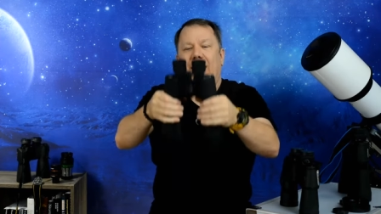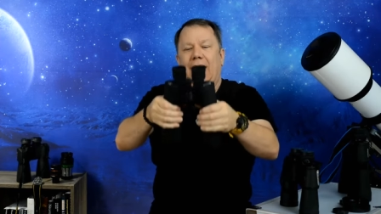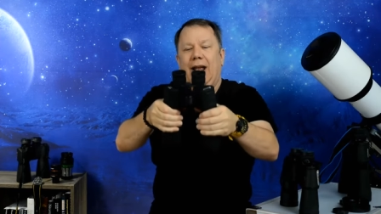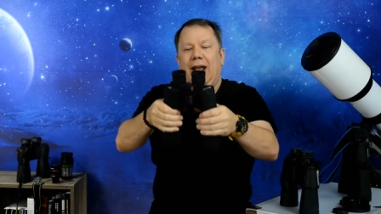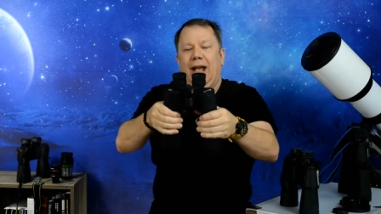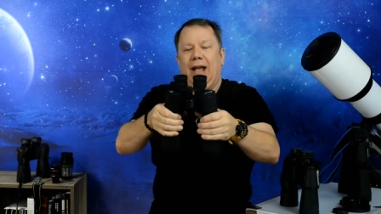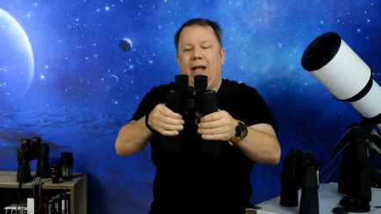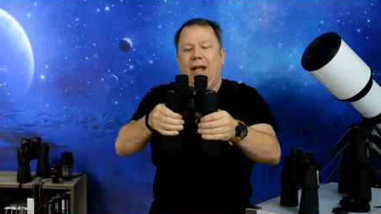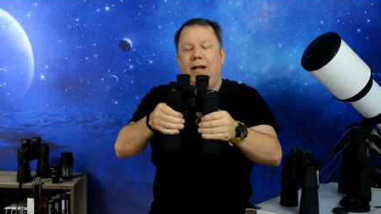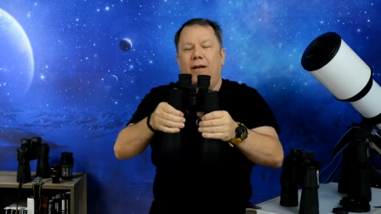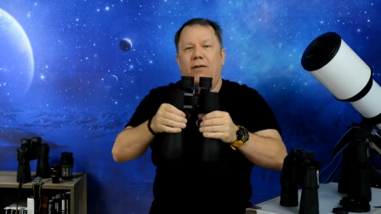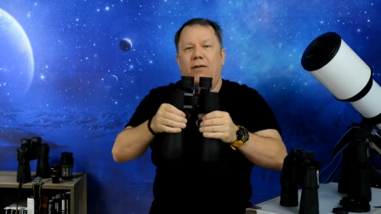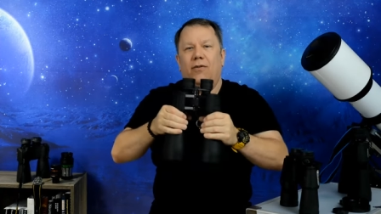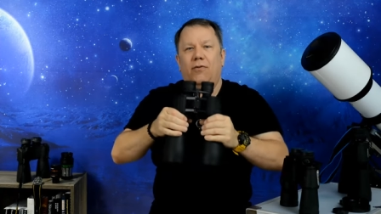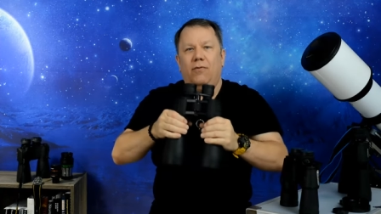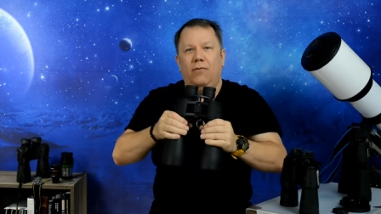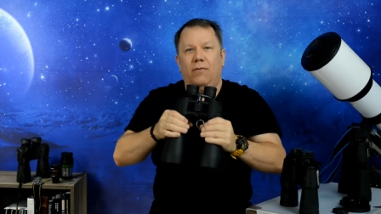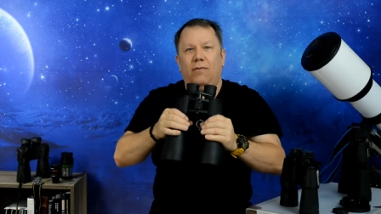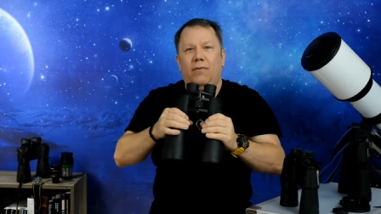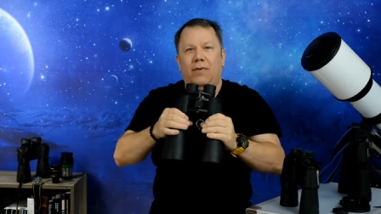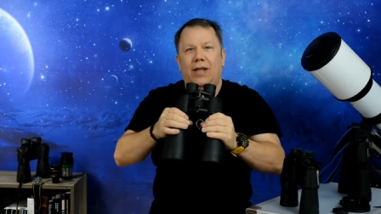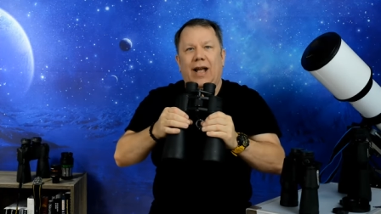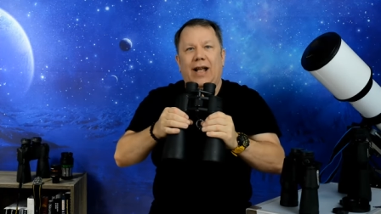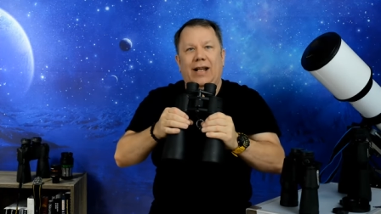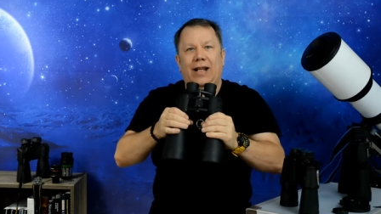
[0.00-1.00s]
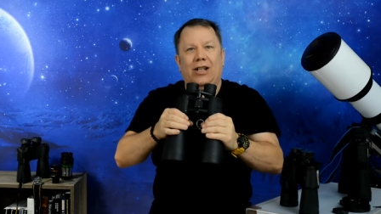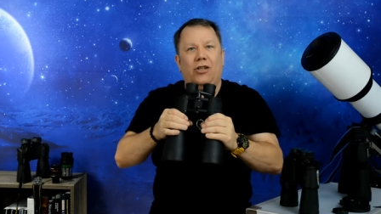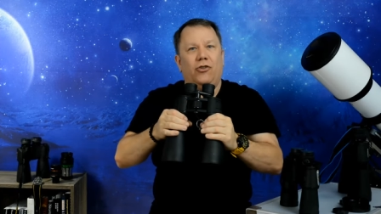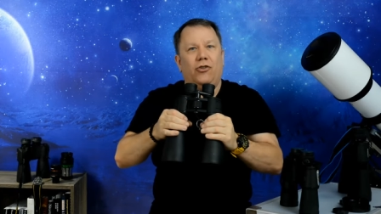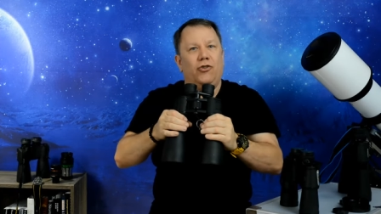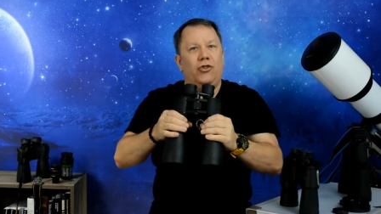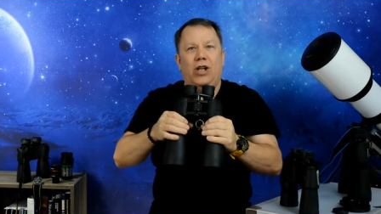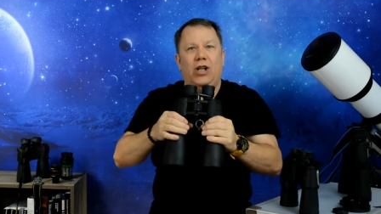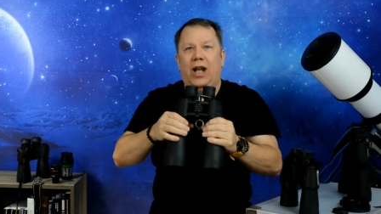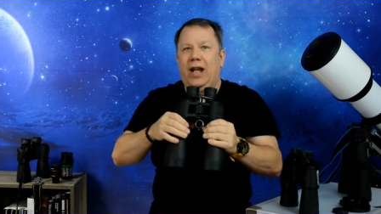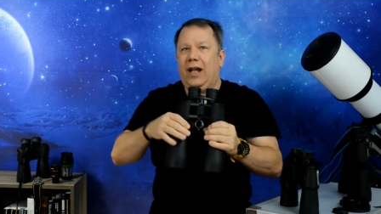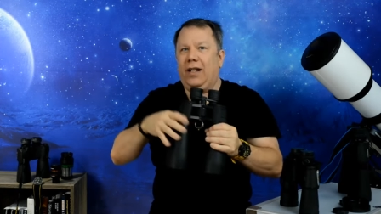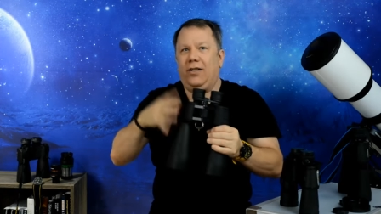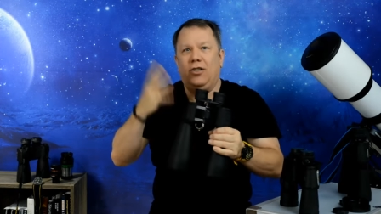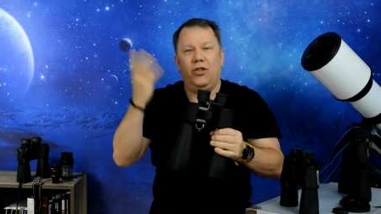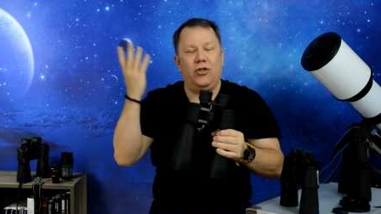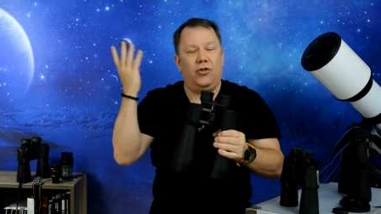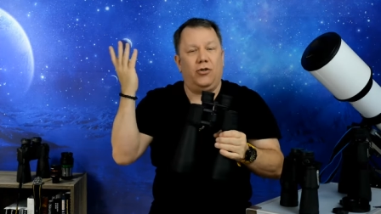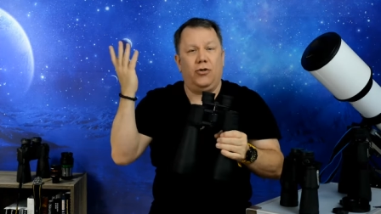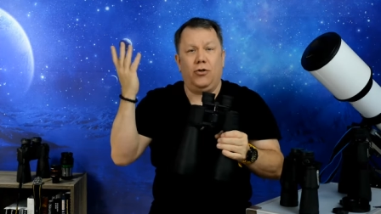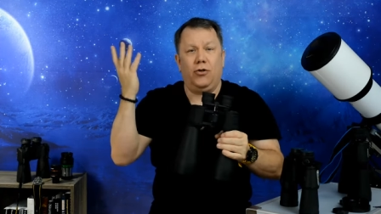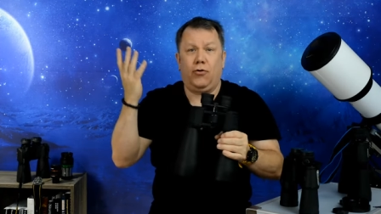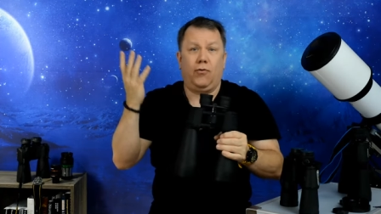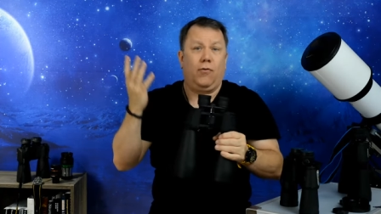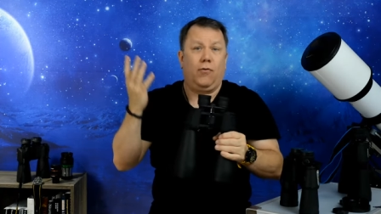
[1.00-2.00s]
and that little shake
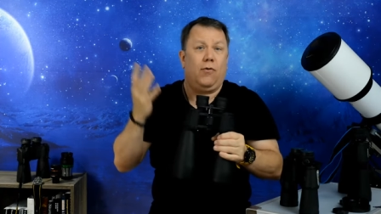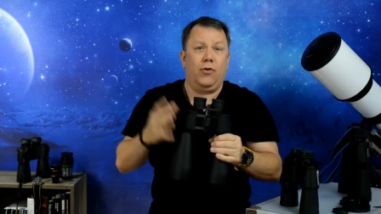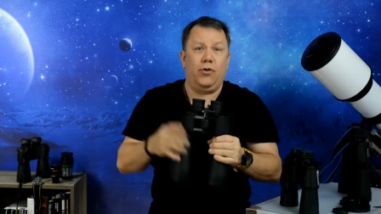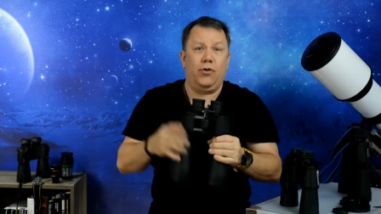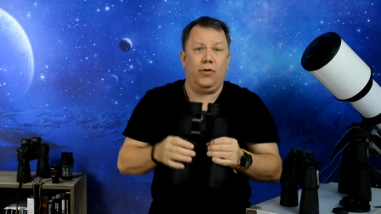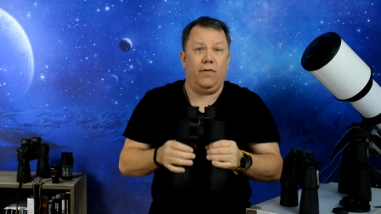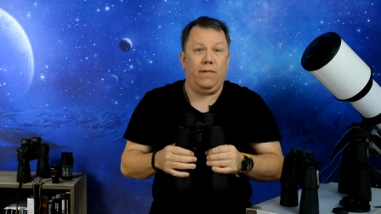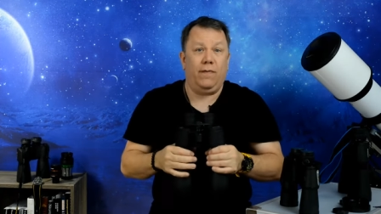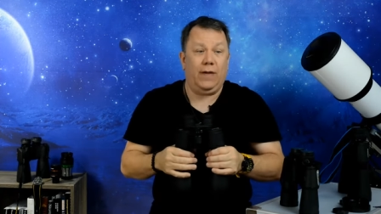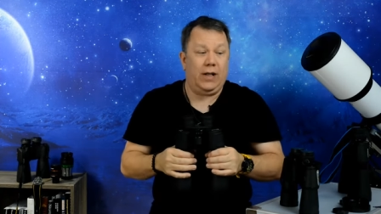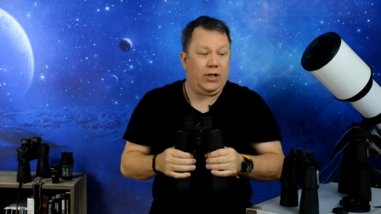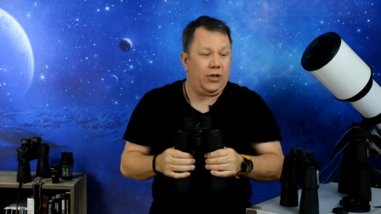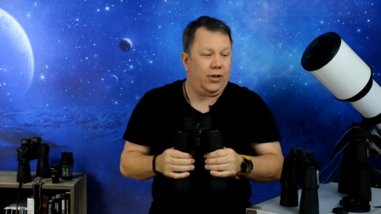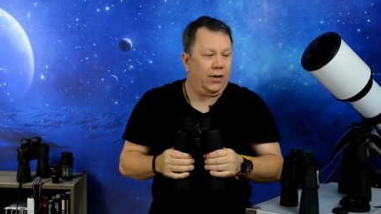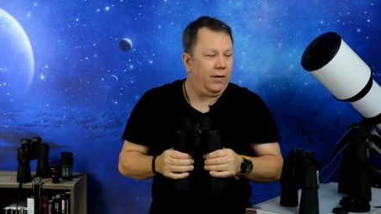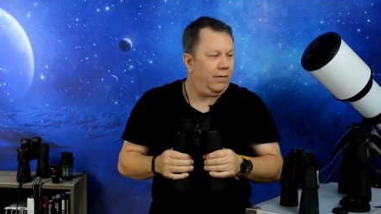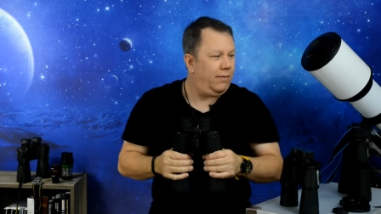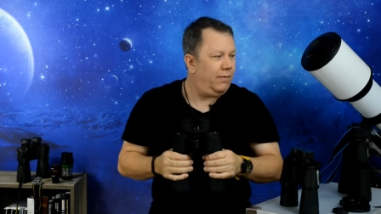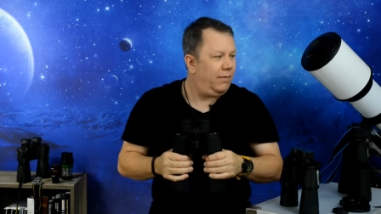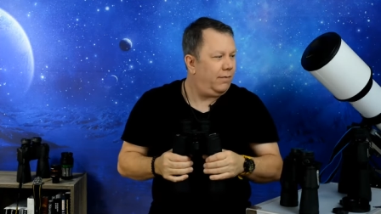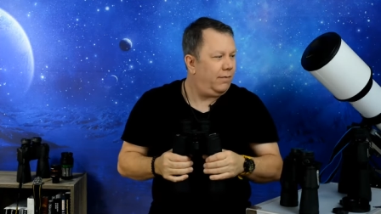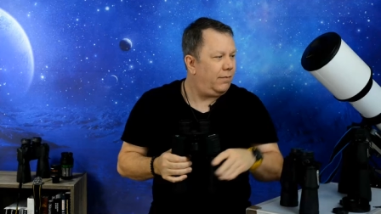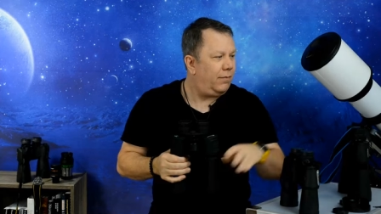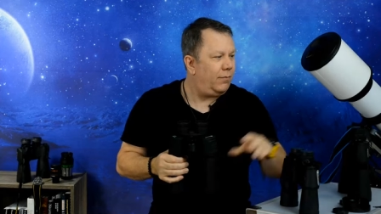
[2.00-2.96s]
just destroys your vision.